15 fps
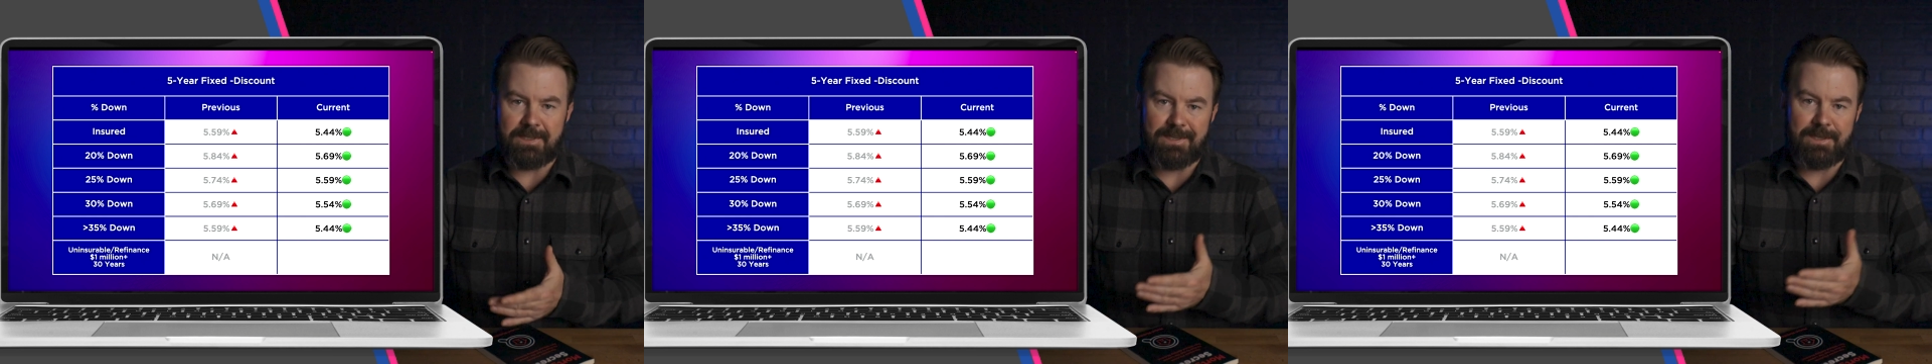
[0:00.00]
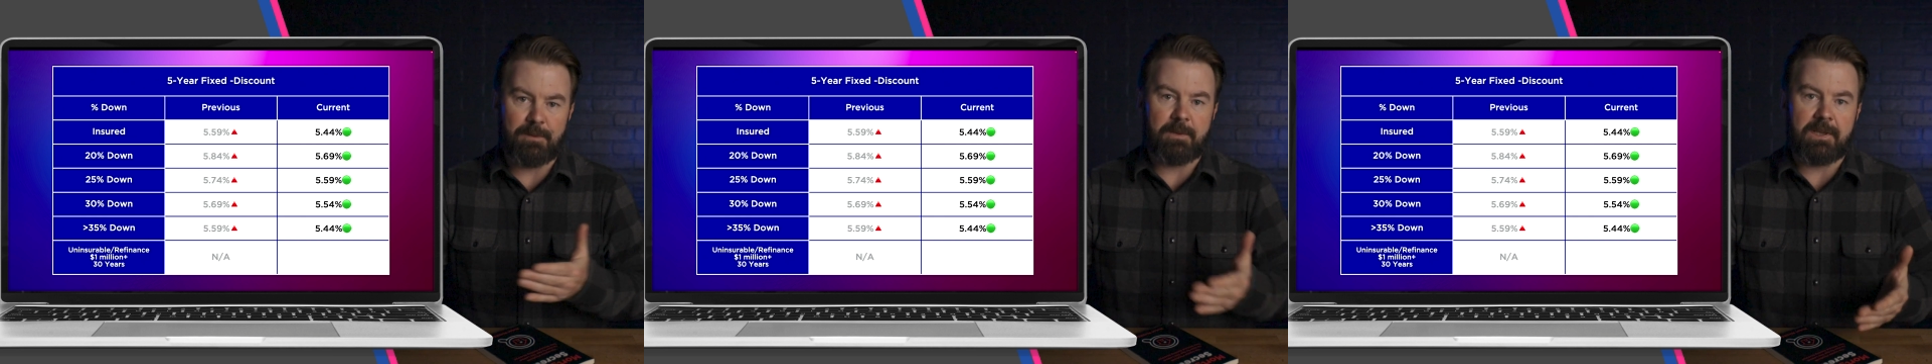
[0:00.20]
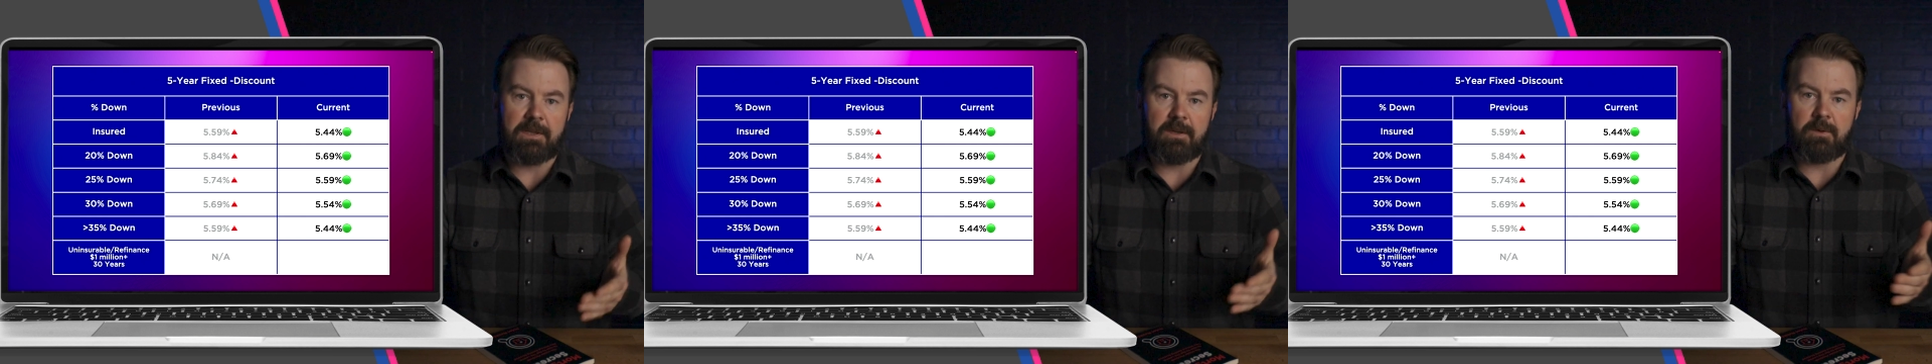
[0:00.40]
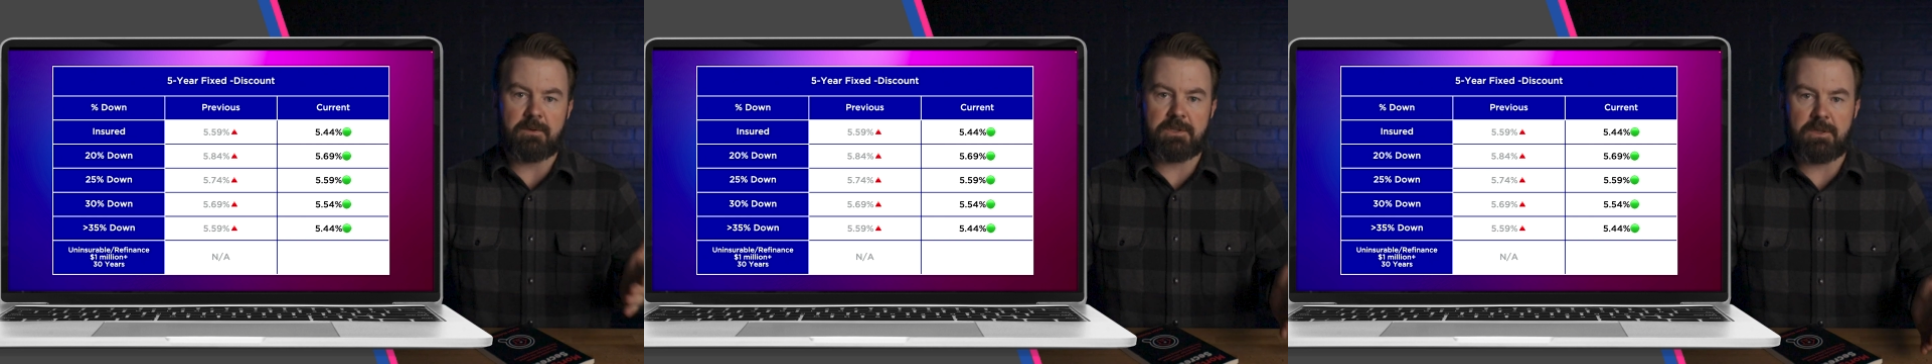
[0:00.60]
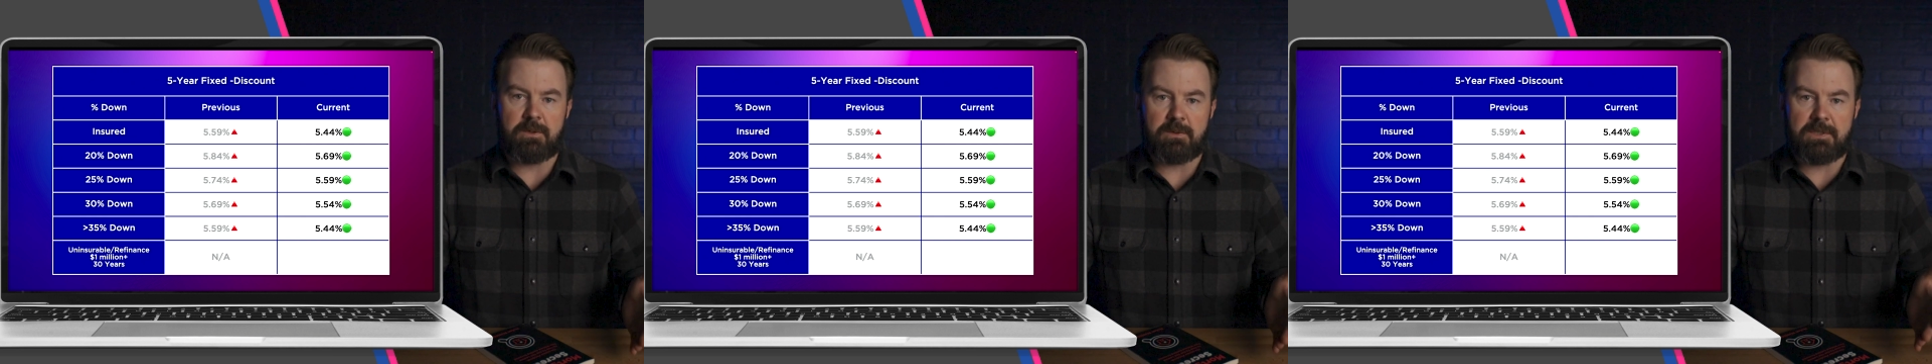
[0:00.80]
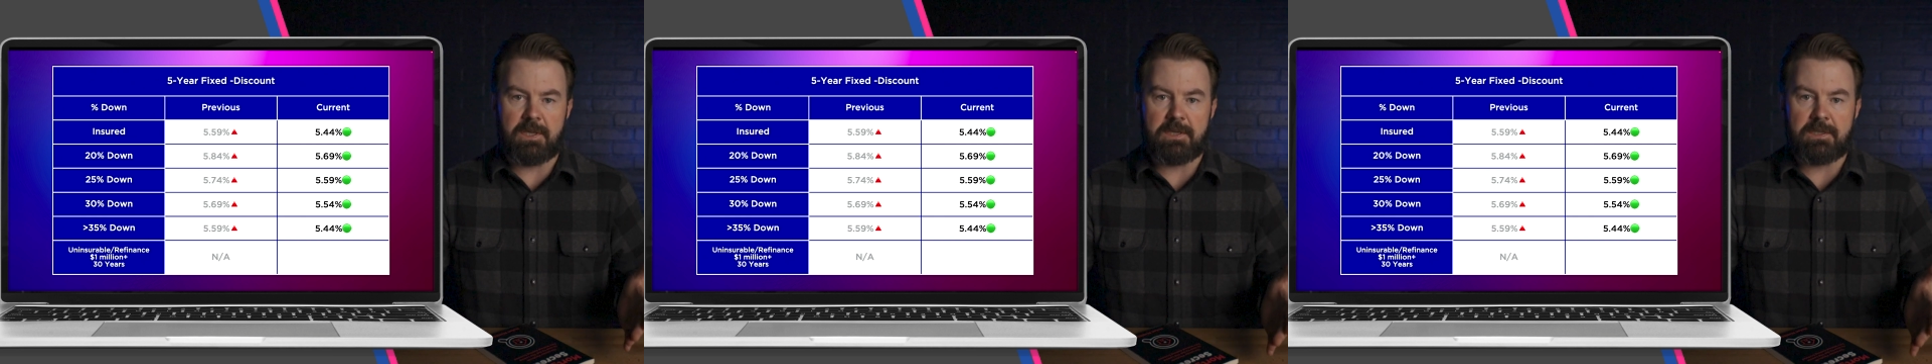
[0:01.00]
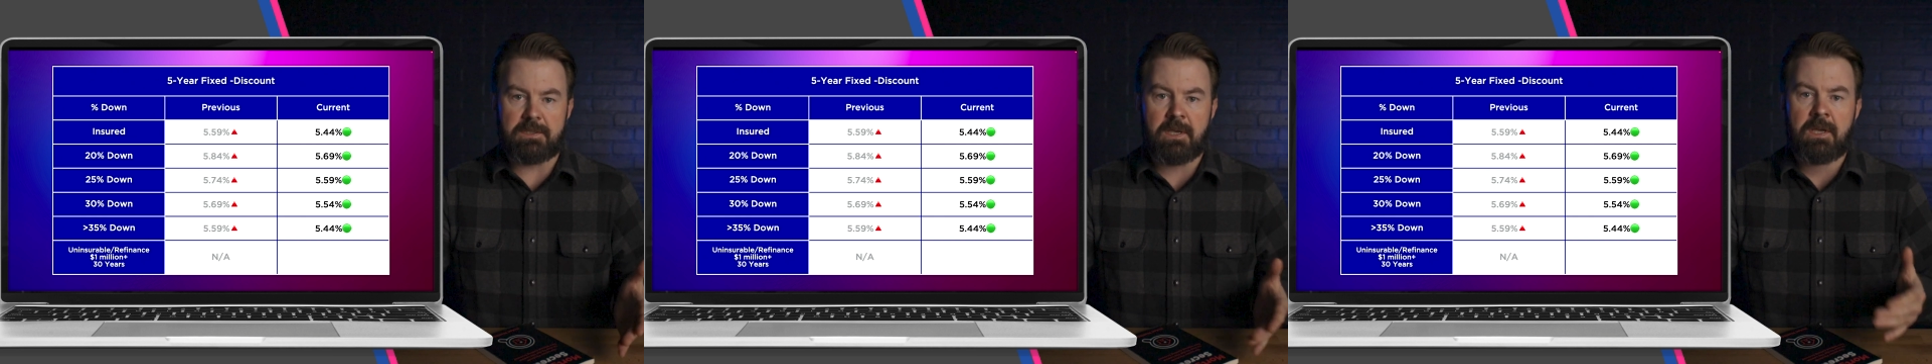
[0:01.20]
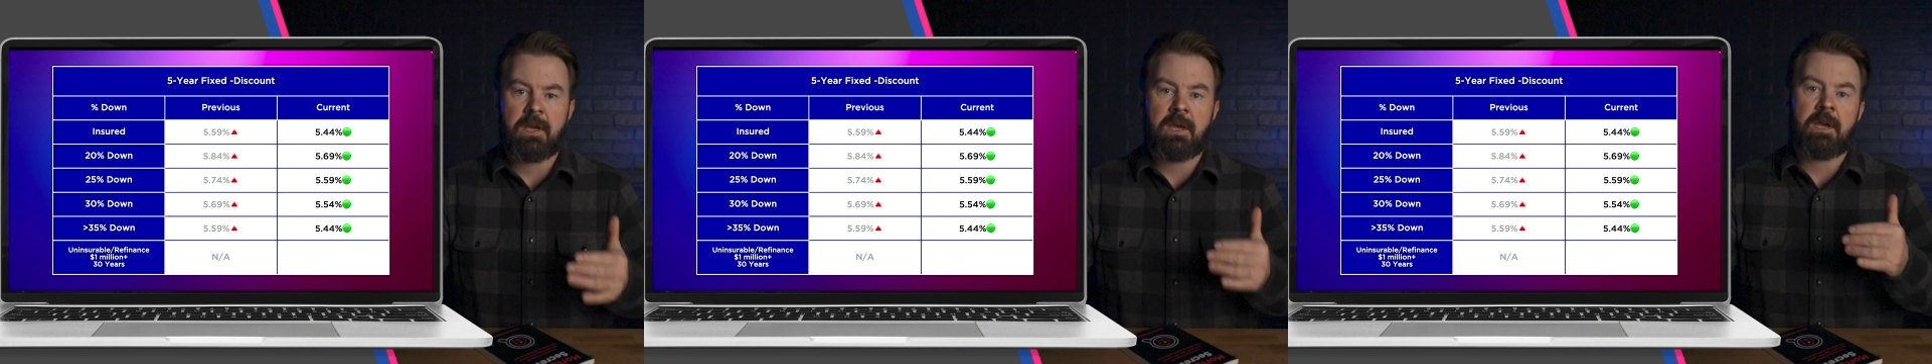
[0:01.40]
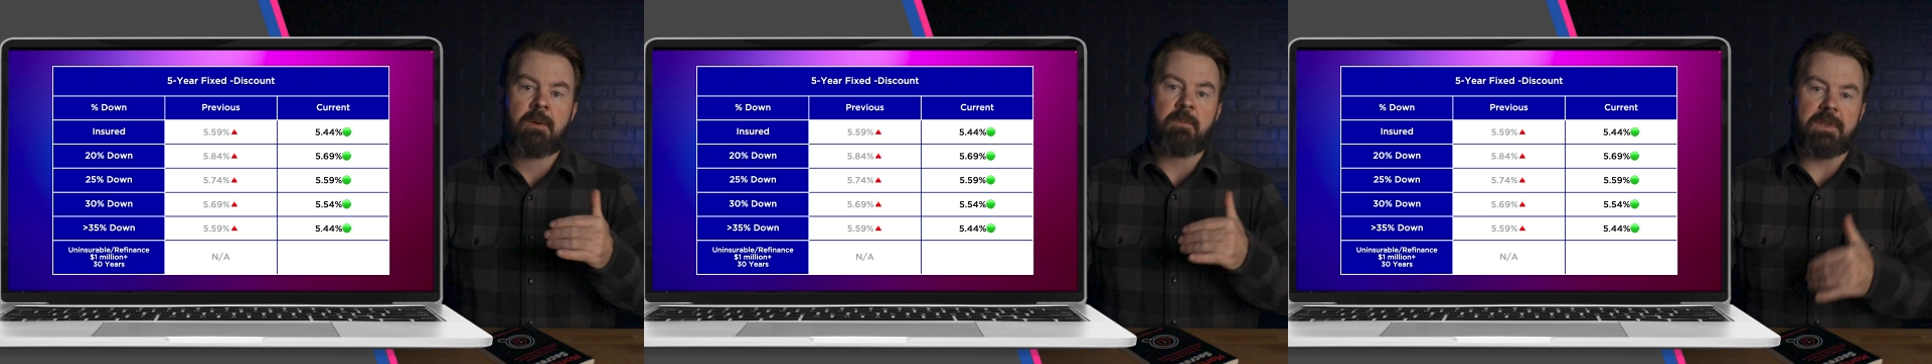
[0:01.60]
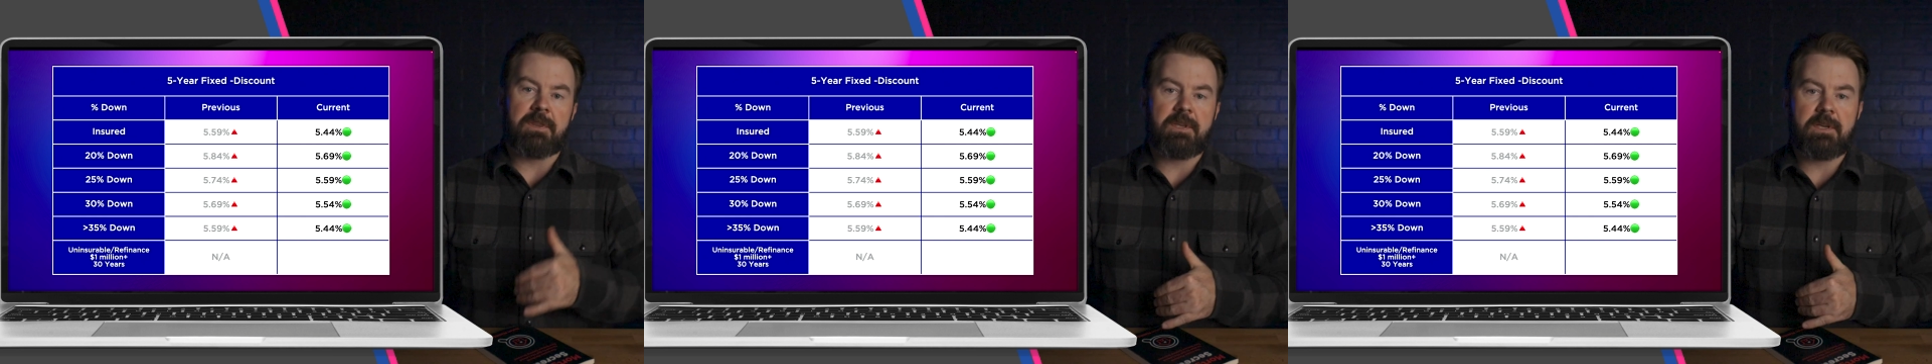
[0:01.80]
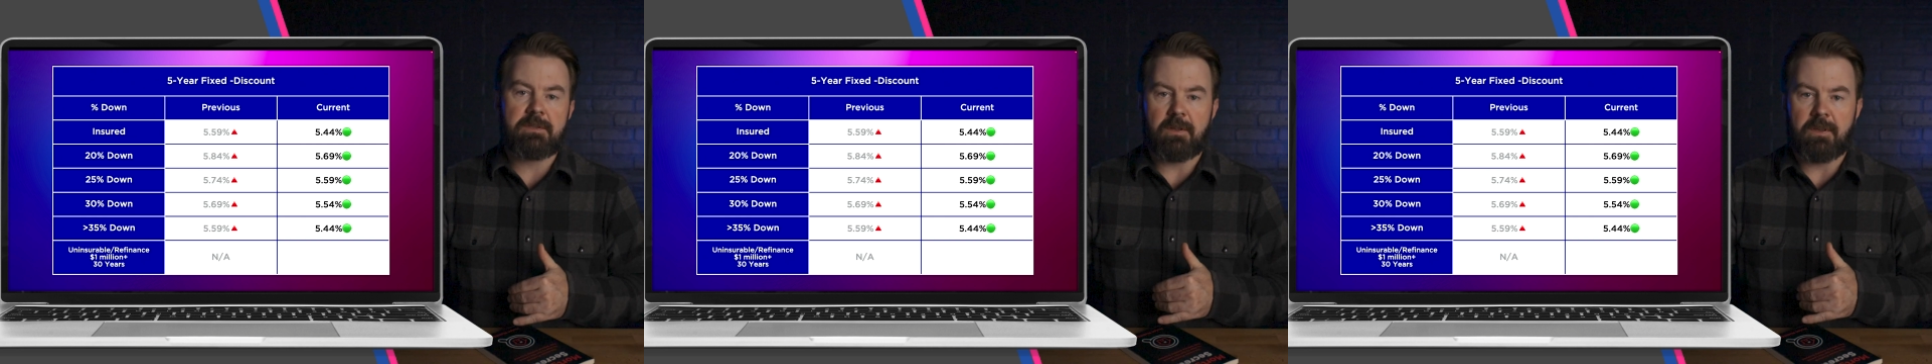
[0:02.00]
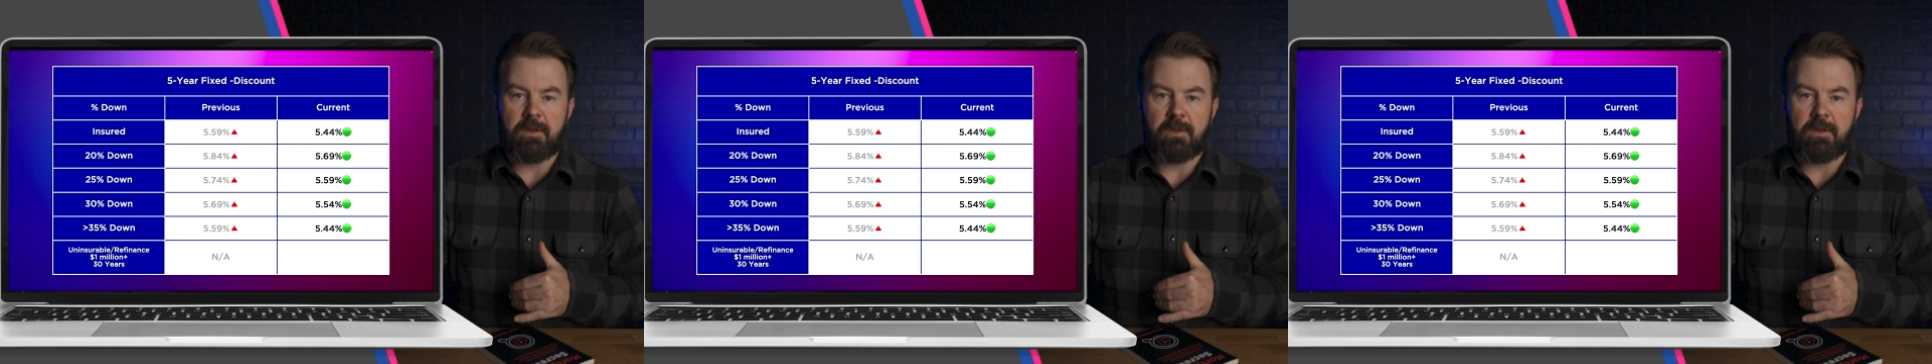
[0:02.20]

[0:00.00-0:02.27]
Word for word: they typically don't choose these. But these